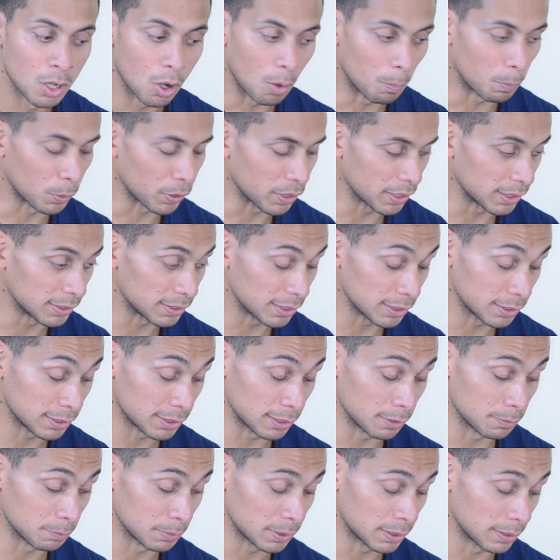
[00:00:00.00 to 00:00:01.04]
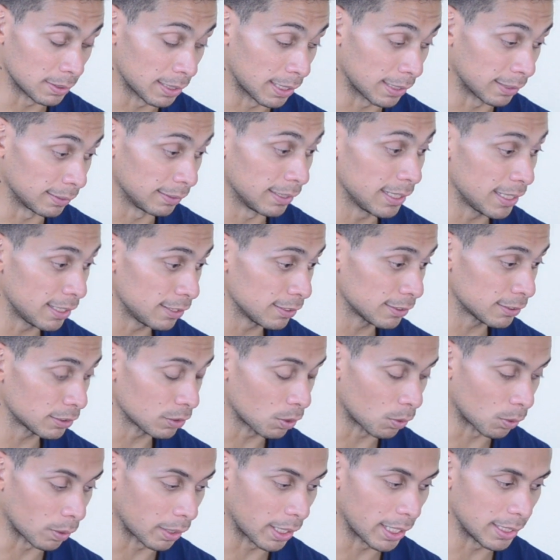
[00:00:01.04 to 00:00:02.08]
operating systems like Linux
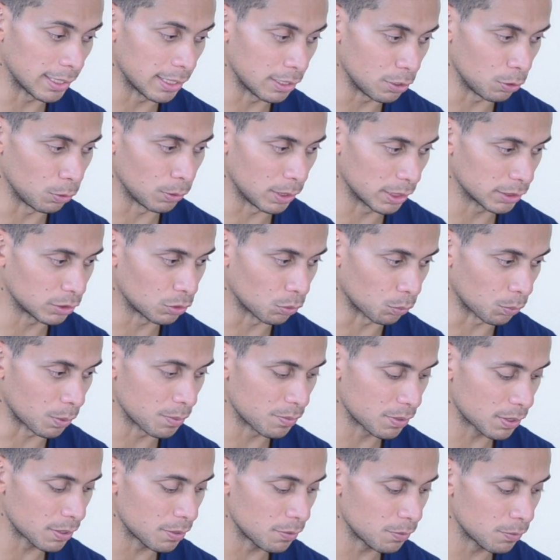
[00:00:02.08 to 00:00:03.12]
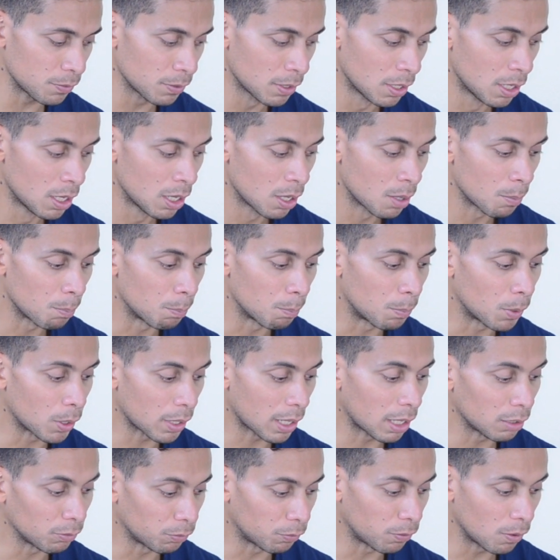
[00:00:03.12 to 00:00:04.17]
or any Unix derivative, but
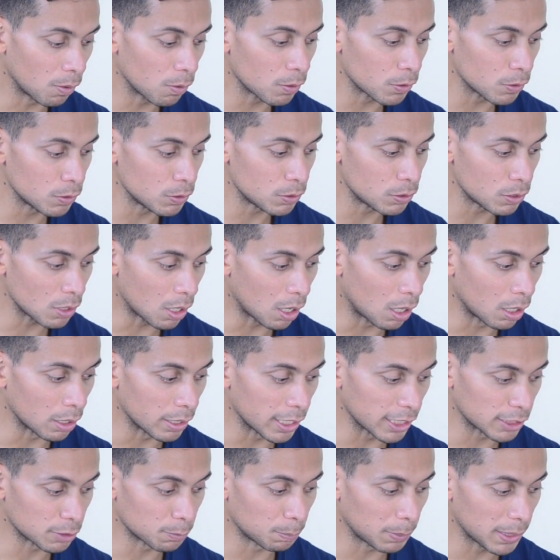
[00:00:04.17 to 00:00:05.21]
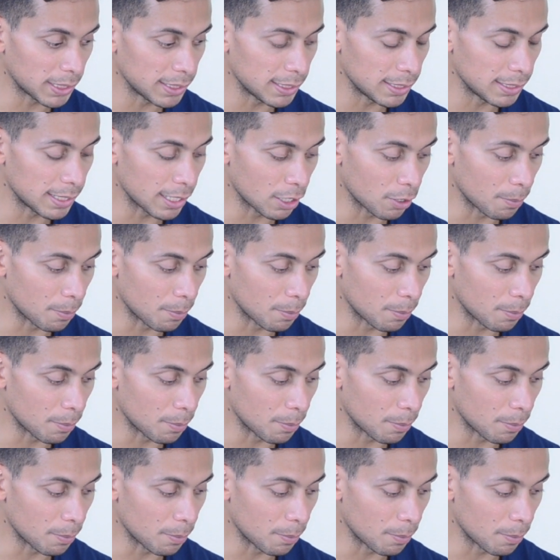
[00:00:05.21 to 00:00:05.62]
I'll focus on explaining the